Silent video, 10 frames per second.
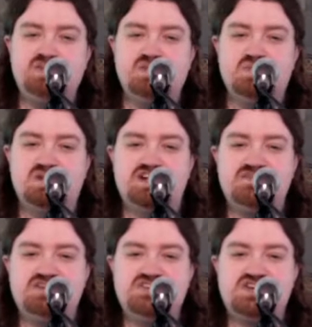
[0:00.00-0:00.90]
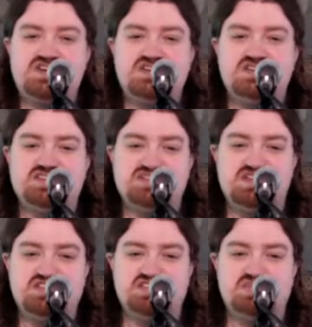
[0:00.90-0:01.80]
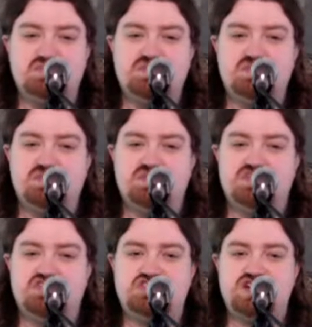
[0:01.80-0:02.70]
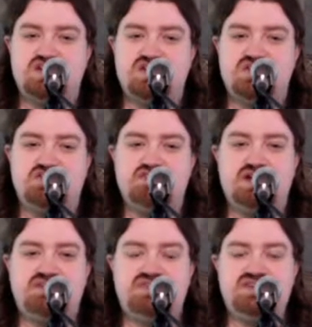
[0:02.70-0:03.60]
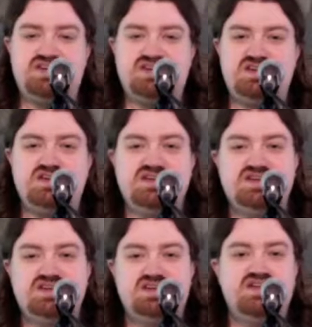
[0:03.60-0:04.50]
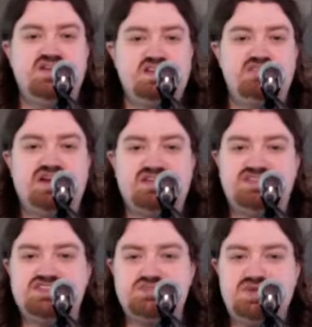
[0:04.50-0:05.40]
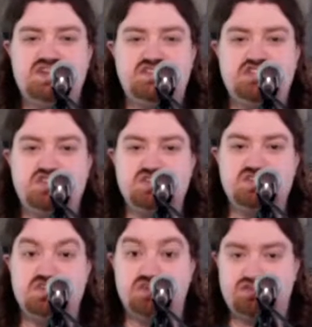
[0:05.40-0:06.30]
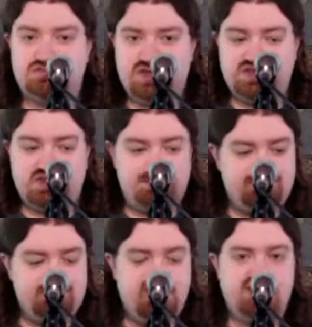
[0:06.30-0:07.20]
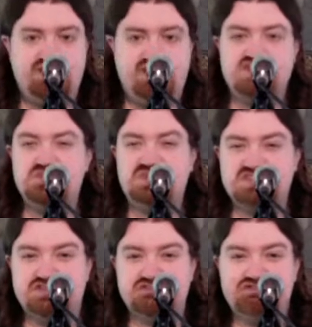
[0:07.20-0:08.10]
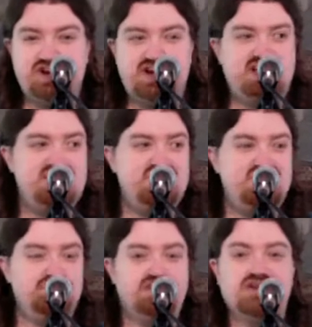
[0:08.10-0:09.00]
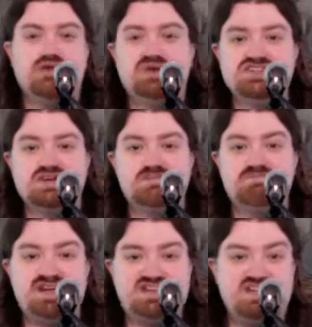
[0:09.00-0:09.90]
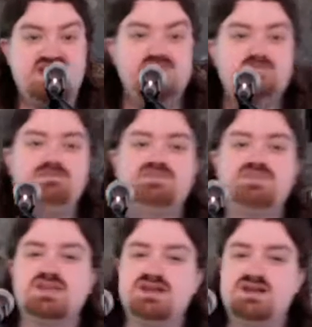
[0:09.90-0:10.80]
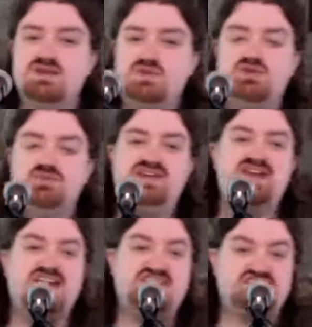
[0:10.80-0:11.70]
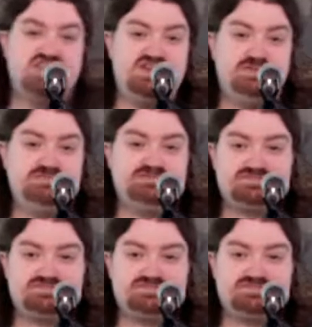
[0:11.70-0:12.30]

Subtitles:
What kind of music are you listening to? We're going to share throughout this week of shows. There are 3 of them. The next one is on Friday, and the final one is on Monday. We'll be asking